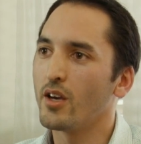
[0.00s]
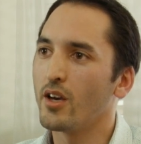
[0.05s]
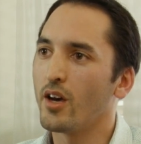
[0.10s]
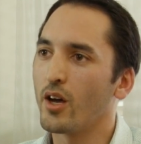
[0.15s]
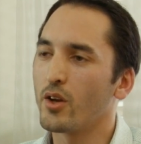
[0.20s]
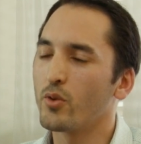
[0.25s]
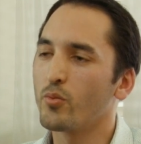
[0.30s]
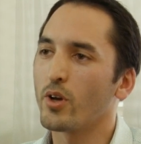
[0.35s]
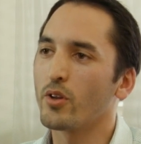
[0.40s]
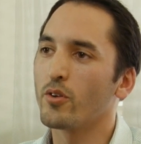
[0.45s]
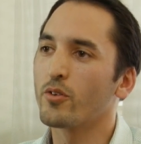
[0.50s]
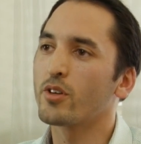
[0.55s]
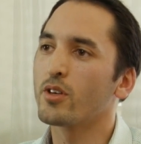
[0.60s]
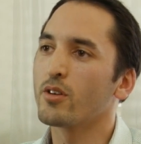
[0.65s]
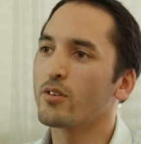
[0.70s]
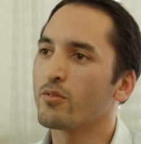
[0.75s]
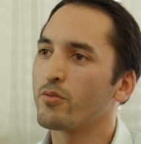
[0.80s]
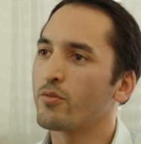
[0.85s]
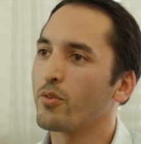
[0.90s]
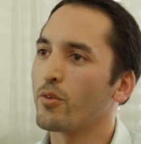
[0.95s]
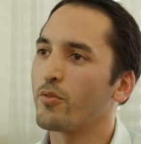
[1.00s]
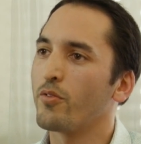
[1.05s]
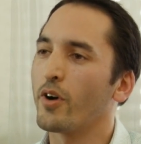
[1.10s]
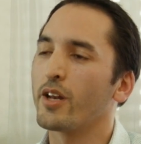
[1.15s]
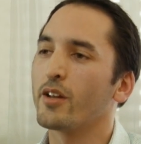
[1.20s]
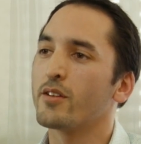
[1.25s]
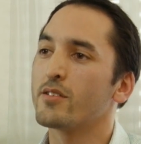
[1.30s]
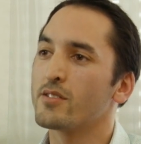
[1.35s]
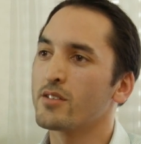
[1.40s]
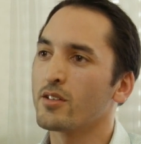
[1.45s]
and we are looking for
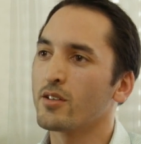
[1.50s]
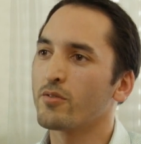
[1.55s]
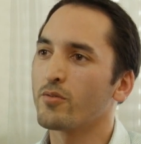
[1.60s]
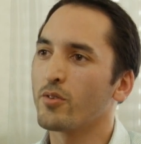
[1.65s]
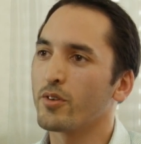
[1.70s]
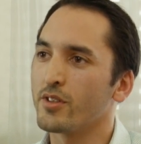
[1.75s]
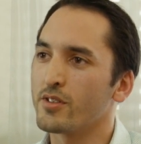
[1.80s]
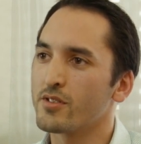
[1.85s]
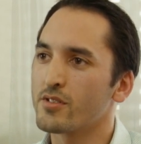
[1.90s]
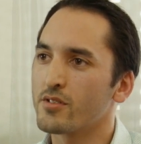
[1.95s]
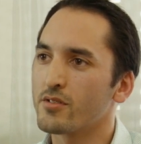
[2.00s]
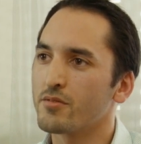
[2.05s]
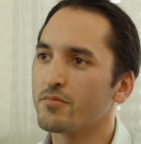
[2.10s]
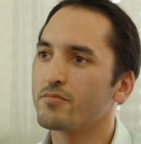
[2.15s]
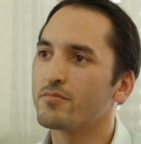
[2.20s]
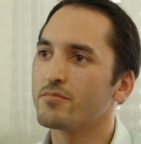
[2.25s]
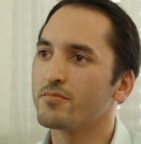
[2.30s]
financing for this.